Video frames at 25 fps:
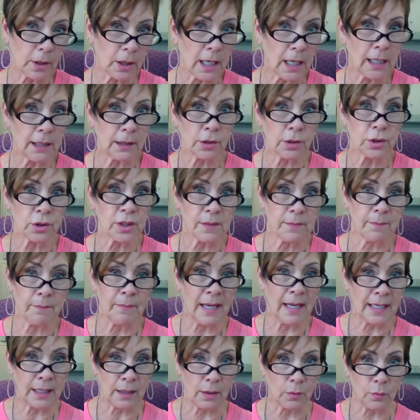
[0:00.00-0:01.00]
colors
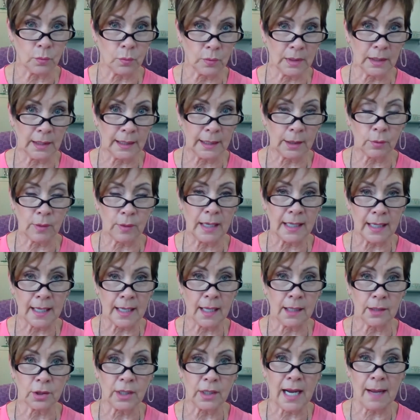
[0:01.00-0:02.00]
make really great
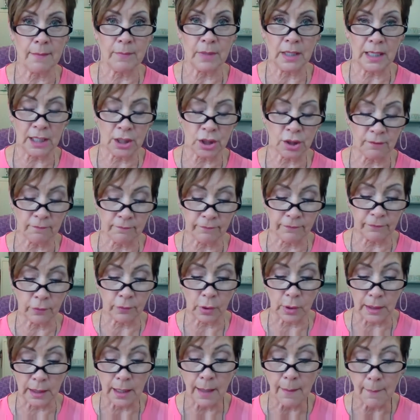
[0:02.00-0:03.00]
color combination
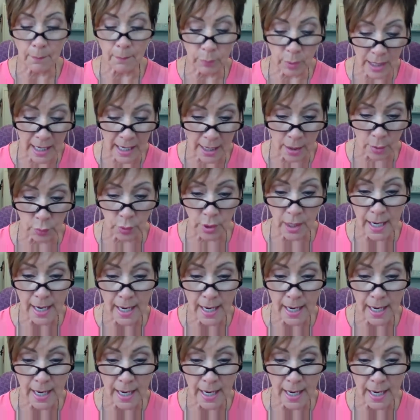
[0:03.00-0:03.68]
for brown